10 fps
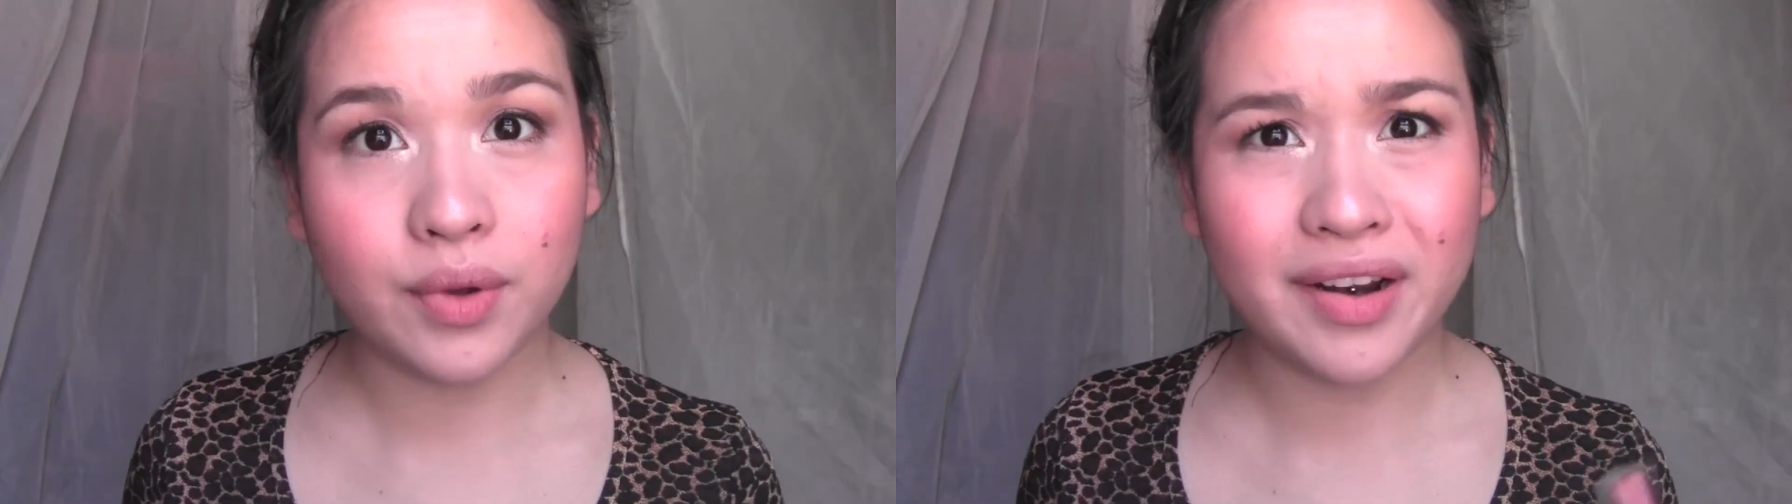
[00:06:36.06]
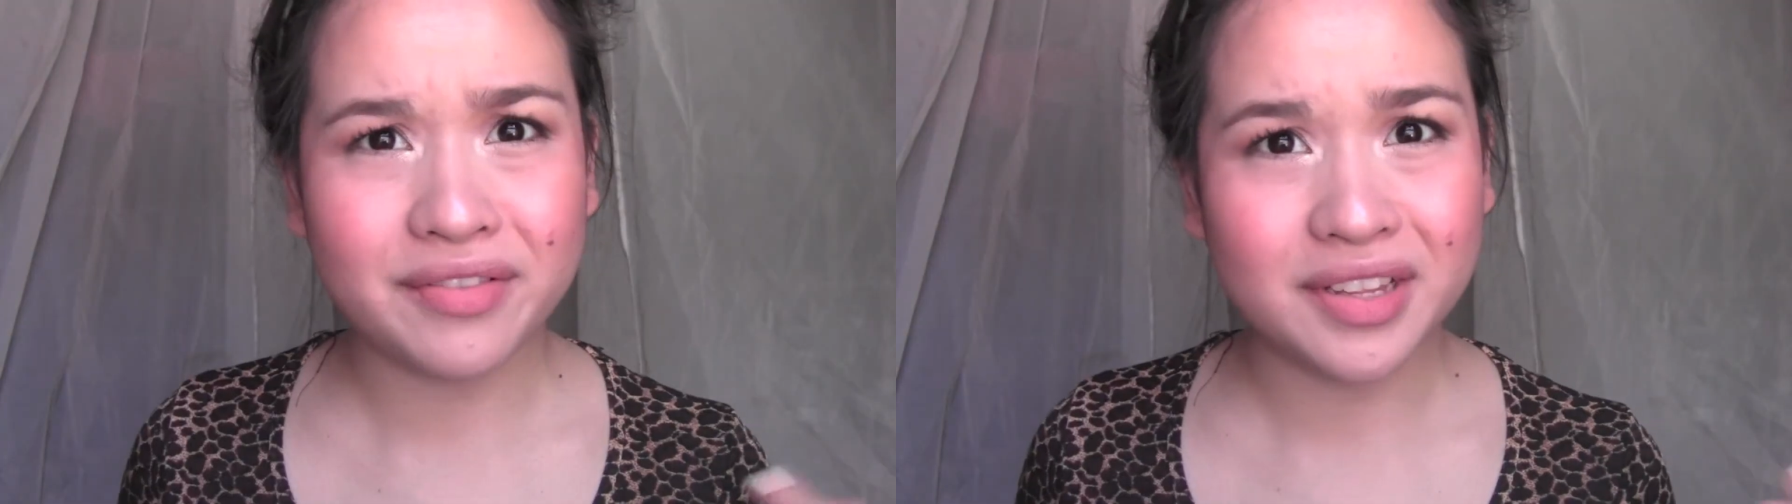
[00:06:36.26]

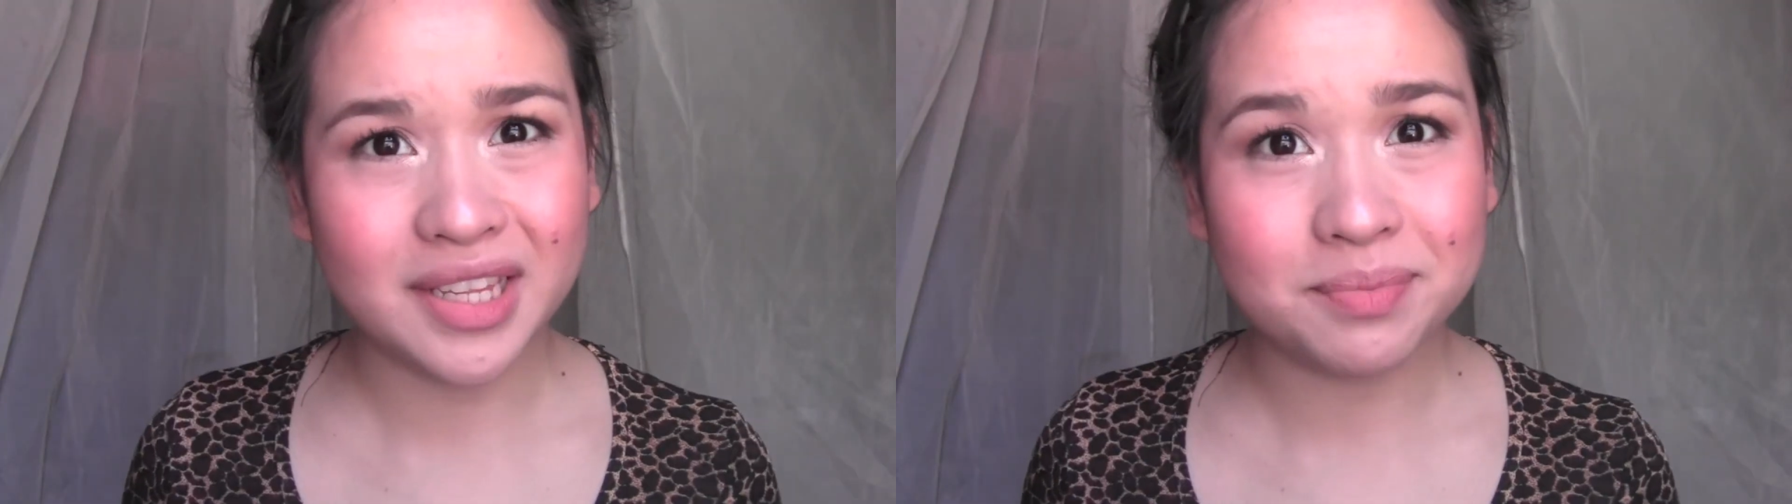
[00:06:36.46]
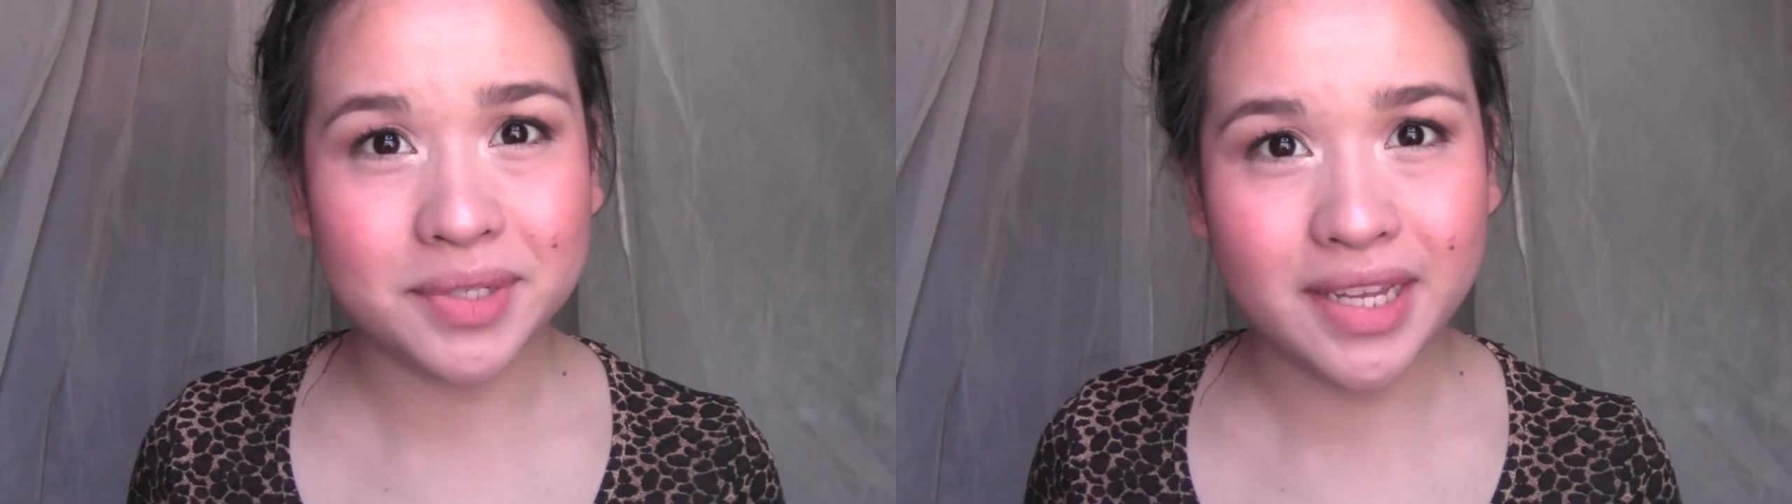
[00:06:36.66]
Whatever
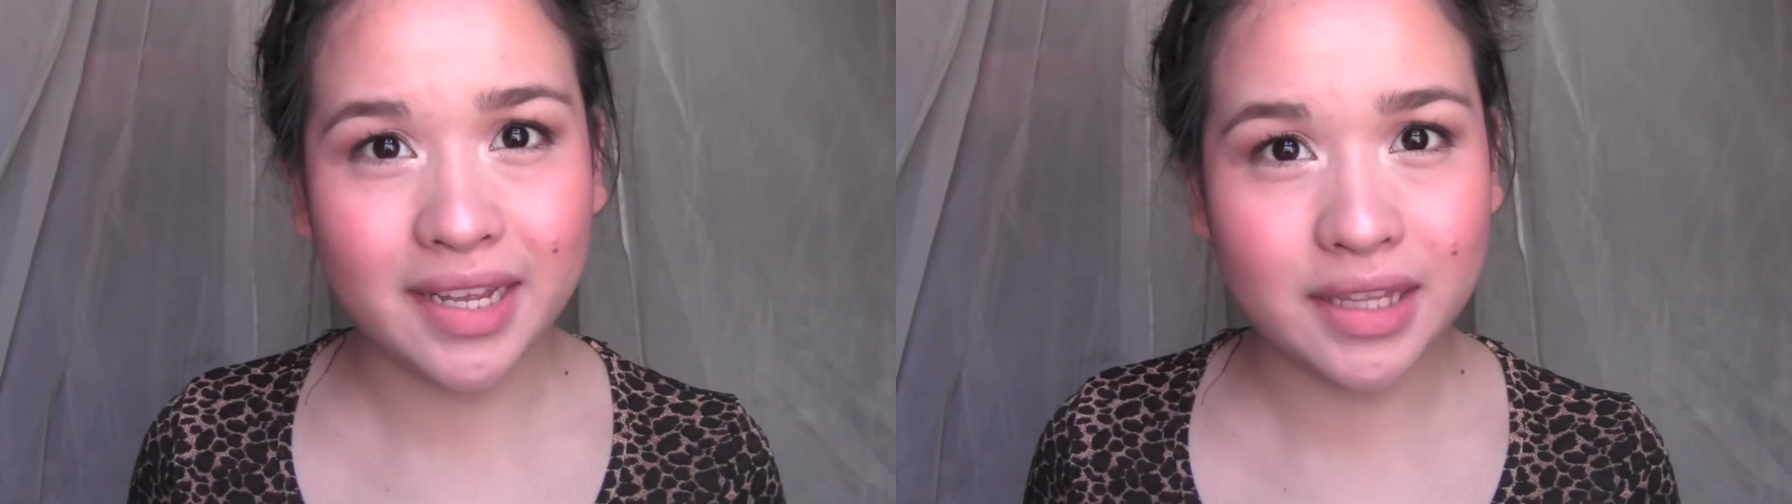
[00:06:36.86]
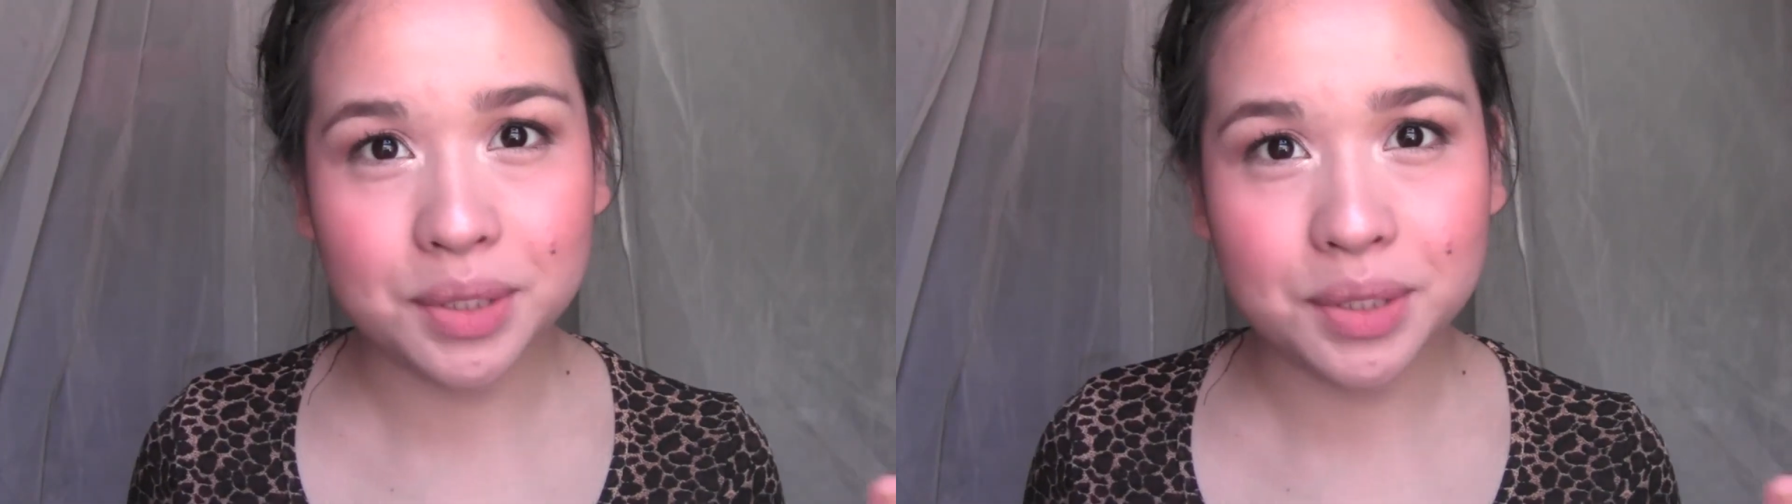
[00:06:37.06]
lipstick,